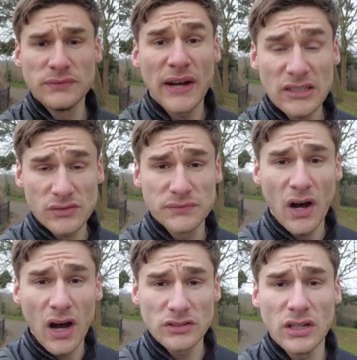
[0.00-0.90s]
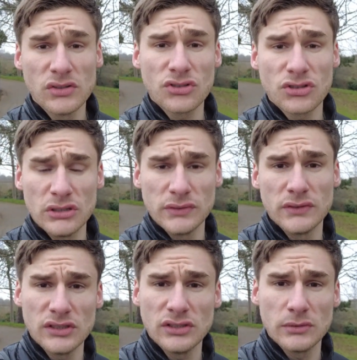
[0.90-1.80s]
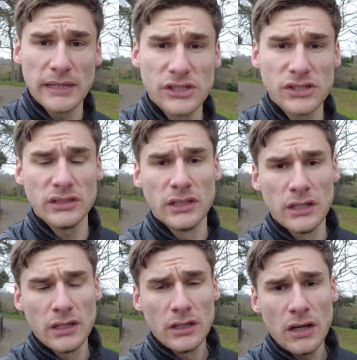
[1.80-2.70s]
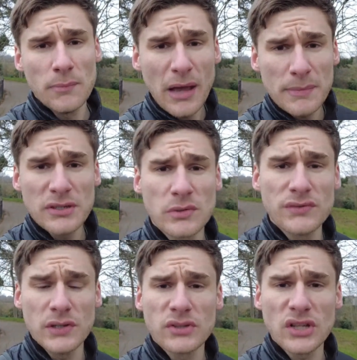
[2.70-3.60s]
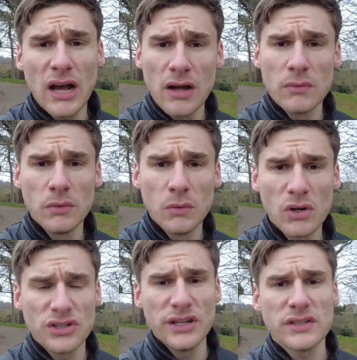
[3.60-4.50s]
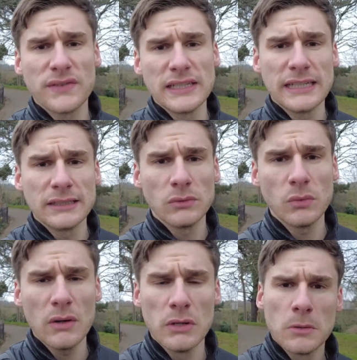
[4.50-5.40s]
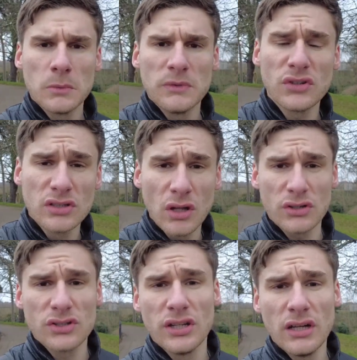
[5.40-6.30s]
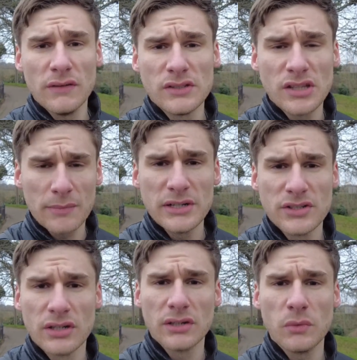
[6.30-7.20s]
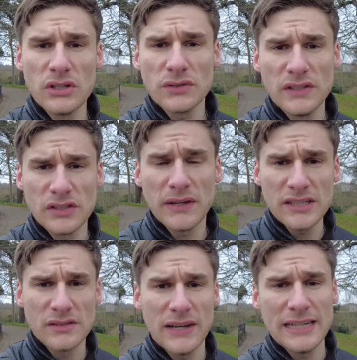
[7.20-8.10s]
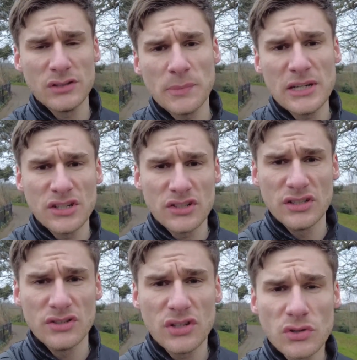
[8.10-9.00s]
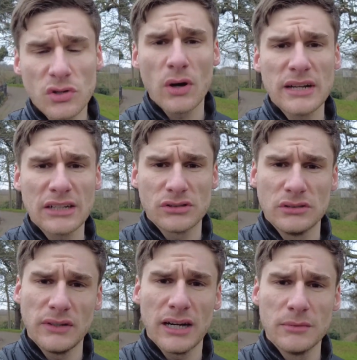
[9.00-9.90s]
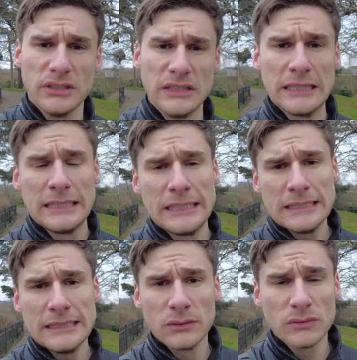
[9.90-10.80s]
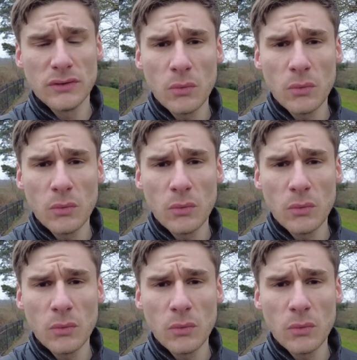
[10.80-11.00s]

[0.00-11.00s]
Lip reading: That's the hard-nosed truth of the situation. And maybe some of you are sat at home watching this thinking, well, we've just looked at the damage which these invasive alien species can do to our natural environment and all of our